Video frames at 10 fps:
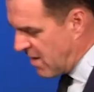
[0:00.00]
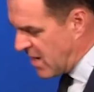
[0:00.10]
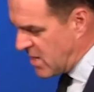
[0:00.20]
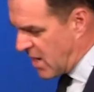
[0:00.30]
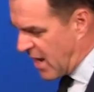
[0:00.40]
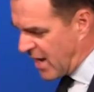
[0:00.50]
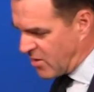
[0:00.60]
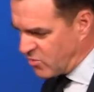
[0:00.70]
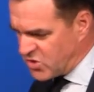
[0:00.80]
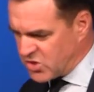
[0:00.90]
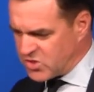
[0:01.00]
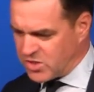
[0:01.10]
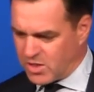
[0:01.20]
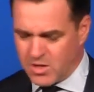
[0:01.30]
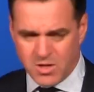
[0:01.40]
maniac or
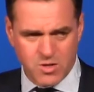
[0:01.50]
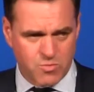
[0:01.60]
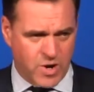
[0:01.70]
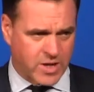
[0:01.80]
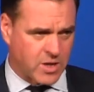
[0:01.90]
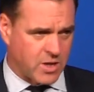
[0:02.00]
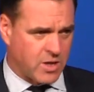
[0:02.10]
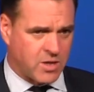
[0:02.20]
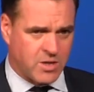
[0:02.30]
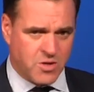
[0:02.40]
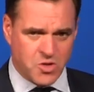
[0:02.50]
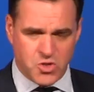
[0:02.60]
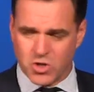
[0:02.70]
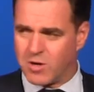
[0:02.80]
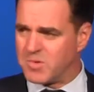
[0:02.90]
just a regular
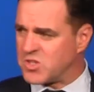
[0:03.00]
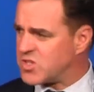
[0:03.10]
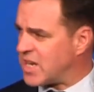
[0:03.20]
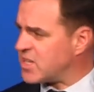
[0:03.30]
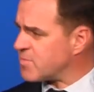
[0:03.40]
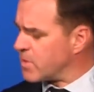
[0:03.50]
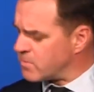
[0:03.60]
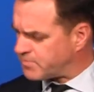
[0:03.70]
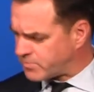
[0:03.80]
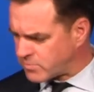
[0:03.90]
German statesman.